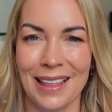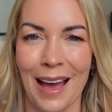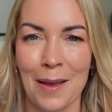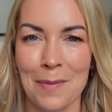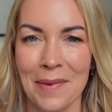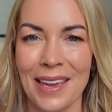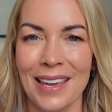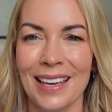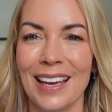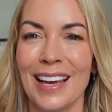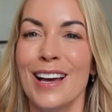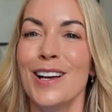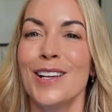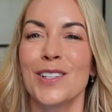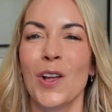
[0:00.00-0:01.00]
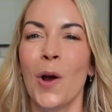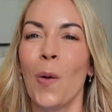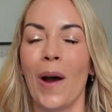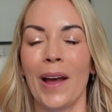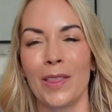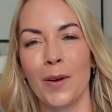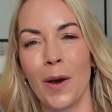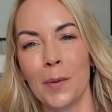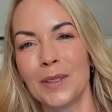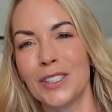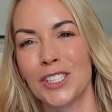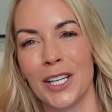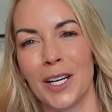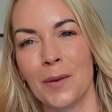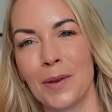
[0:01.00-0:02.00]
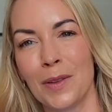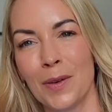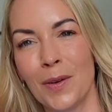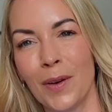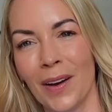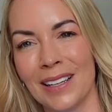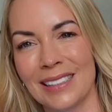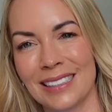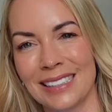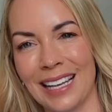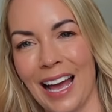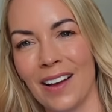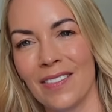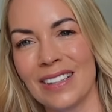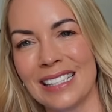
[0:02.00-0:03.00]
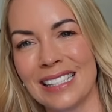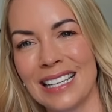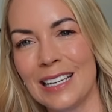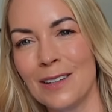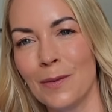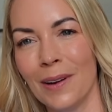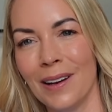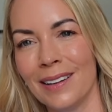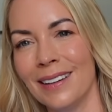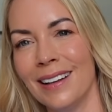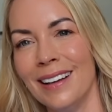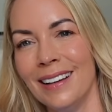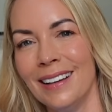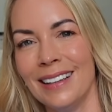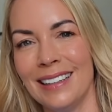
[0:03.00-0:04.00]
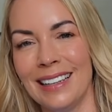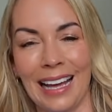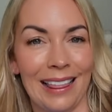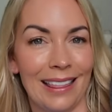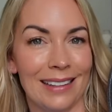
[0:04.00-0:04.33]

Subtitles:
that I make. So I thought I would share it with you guys because I haven't seen one like